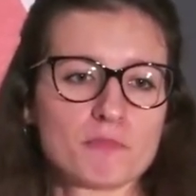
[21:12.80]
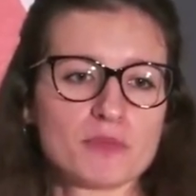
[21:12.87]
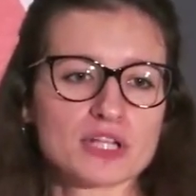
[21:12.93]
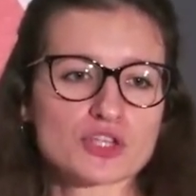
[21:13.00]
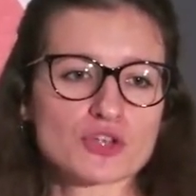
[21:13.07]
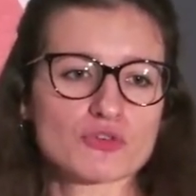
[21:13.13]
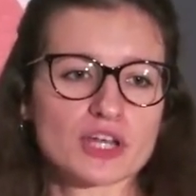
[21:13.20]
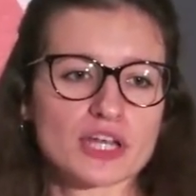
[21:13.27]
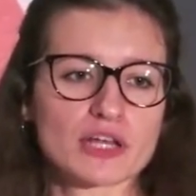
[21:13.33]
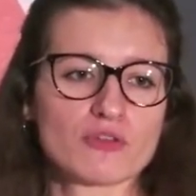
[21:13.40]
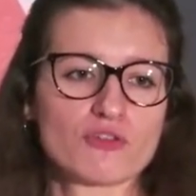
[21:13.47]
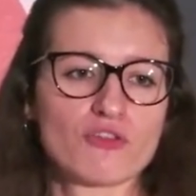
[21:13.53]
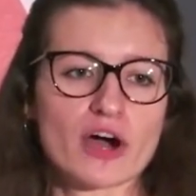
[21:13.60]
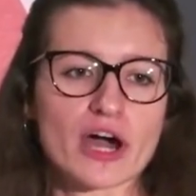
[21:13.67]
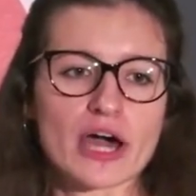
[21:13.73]

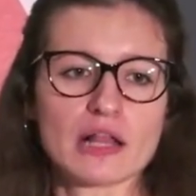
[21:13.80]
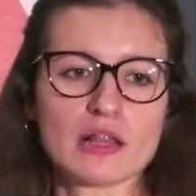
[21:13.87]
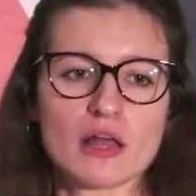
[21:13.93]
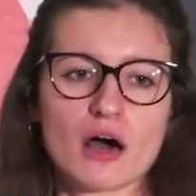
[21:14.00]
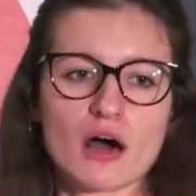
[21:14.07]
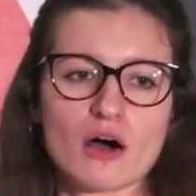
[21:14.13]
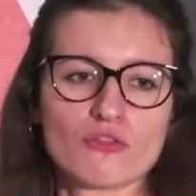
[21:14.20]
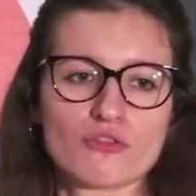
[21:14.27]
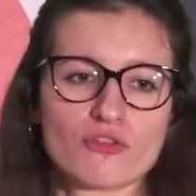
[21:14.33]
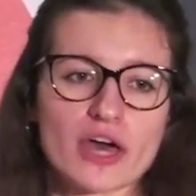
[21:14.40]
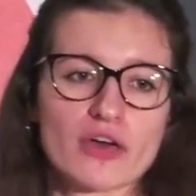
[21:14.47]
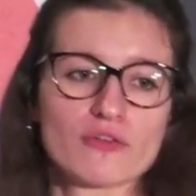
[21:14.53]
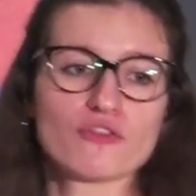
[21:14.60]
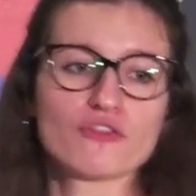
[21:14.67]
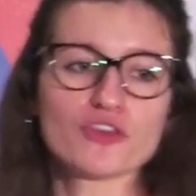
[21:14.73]
Build.gradle file of
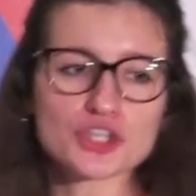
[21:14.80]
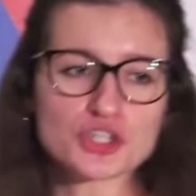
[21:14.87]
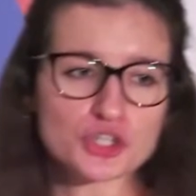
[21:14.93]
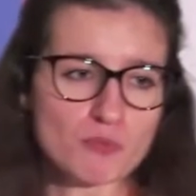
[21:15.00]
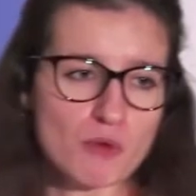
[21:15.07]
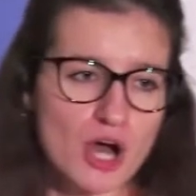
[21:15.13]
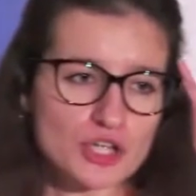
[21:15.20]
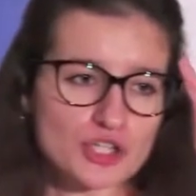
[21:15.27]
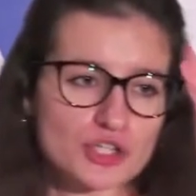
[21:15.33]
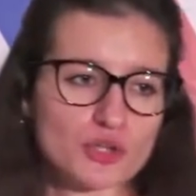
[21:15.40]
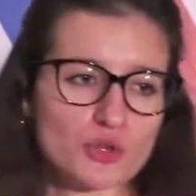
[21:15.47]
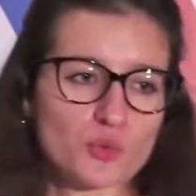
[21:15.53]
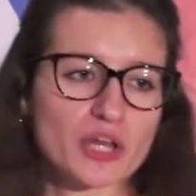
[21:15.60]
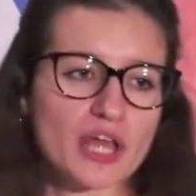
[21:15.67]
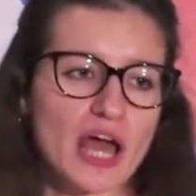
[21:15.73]
a feature
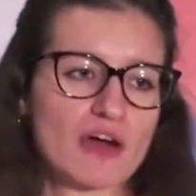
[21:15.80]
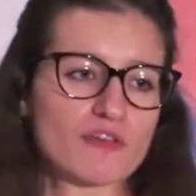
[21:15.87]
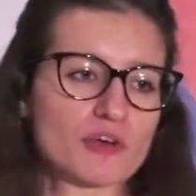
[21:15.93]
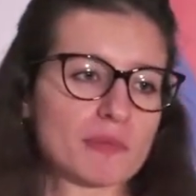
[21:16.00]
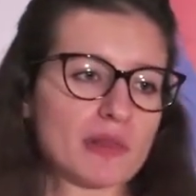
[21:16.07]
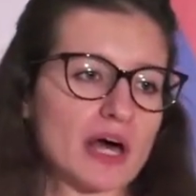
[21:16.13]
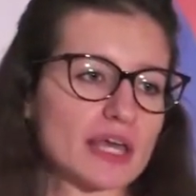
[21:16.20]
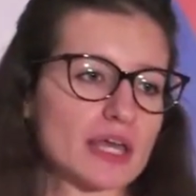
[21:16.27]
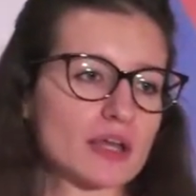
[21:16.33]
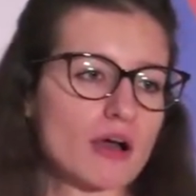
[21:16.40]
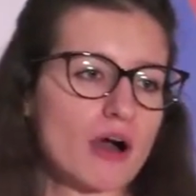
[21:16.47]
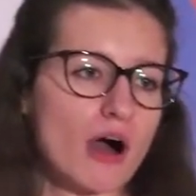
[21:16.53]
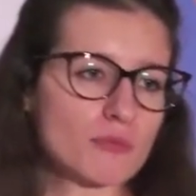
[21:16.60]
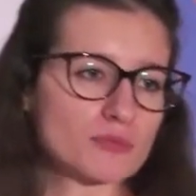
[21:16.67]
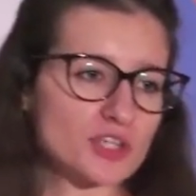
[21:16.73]
module would have a plugin
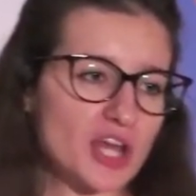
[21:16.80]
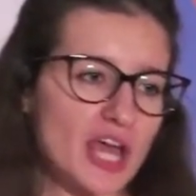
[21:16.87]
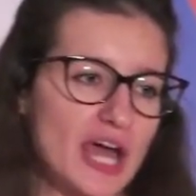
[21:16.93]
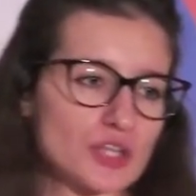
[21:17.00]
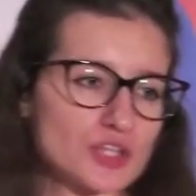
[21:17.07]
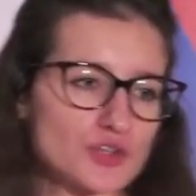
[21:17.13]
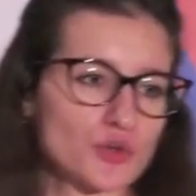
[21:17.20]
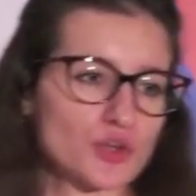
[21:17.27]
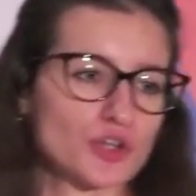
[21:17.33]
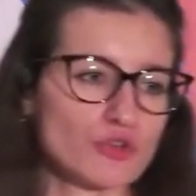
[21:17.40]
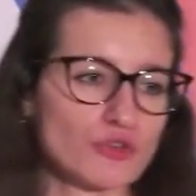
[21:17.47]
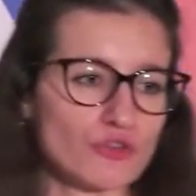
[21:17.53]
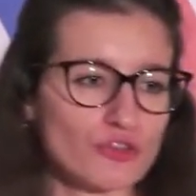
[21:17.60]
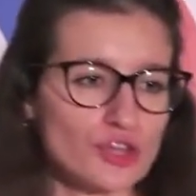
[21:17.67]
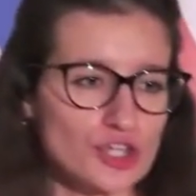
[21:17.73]

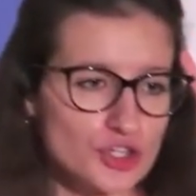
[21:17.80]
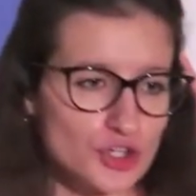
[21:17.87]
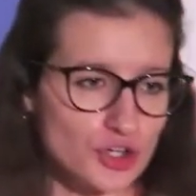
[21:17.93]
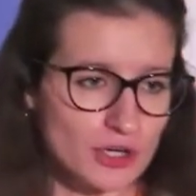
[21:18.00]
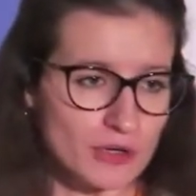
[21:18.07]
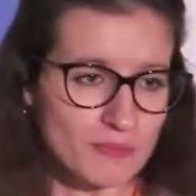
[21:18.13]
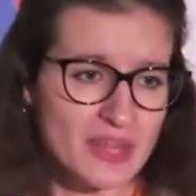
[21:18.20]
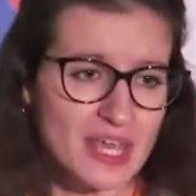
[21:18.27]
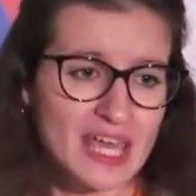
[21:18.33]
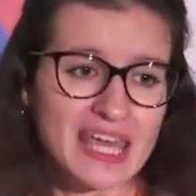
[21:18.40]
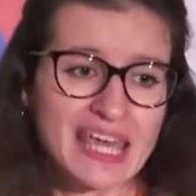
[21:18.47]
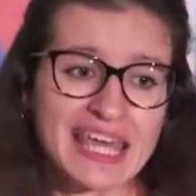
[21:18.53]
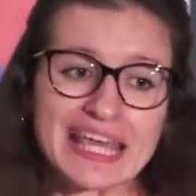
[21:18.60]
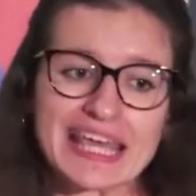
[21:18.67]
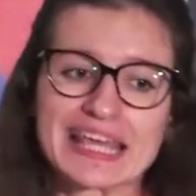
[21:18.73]
com.android.feature.
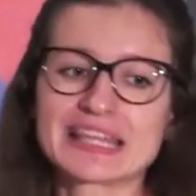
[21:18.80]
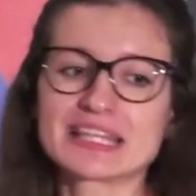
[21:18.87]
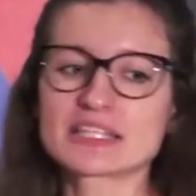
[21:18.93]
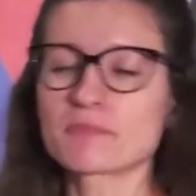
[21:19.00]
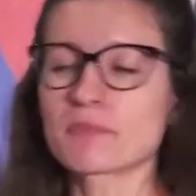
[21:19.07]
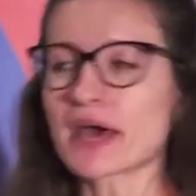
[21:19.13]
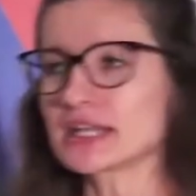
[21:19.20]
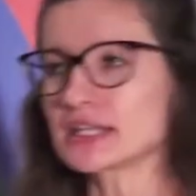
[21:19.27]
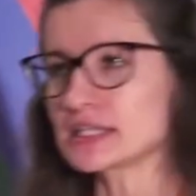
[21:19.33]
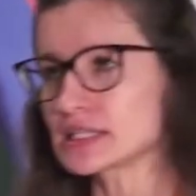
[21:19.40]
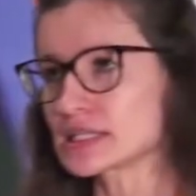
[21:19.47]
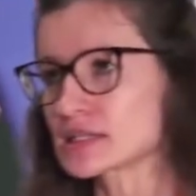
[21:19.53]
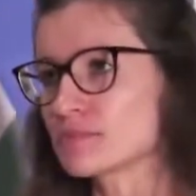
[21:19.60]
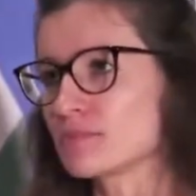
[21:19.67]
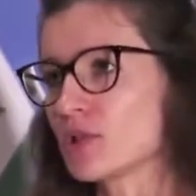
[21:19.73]
In the
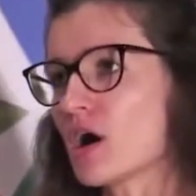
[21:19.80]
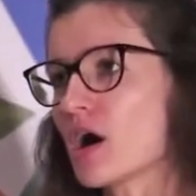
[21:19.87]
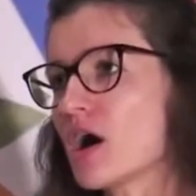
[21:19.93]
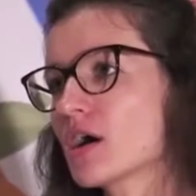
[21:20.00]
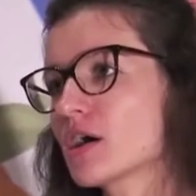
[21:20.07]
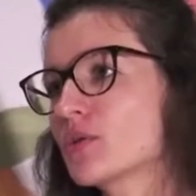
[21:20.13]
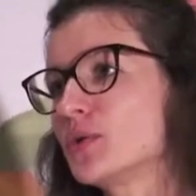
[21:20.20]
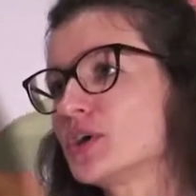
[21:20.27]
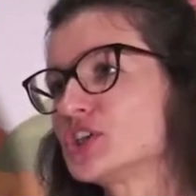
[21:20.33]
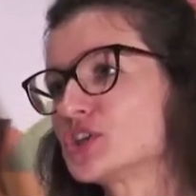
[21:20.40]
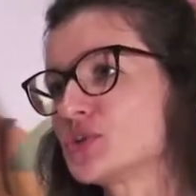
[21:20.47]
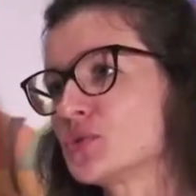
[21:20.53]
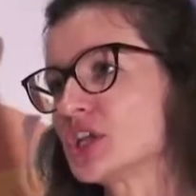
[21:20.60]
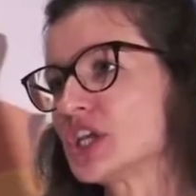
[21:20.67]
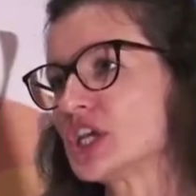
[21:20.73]
dependencies block, we
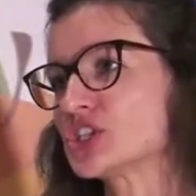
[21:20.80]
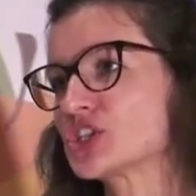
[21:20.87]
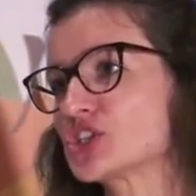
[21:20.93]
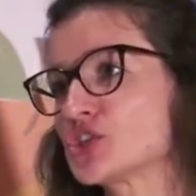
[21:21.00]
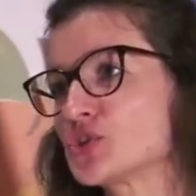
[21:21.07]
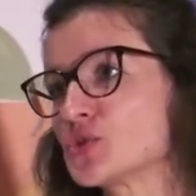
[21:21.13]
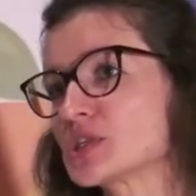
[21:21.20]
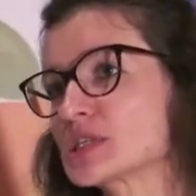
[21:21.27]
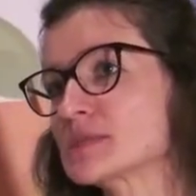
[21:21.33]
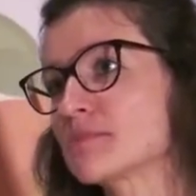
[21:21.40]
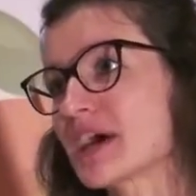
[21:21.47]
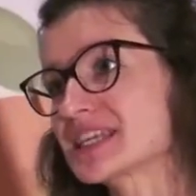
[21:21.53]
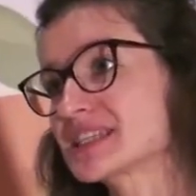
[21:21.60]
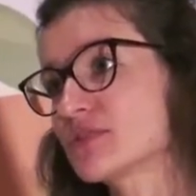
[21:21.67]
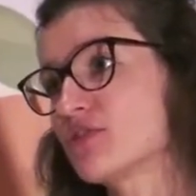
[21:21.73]
don't need to
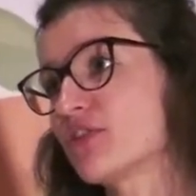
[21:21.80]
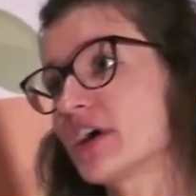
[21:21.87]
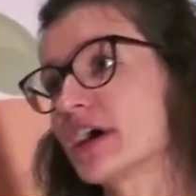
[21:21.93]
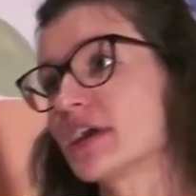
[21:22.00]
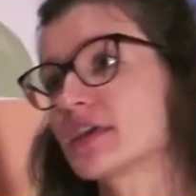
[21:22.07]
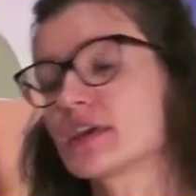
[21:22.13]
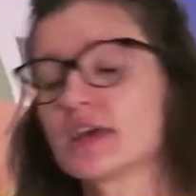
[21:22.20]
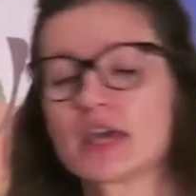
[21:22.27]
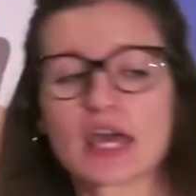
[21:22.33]
specify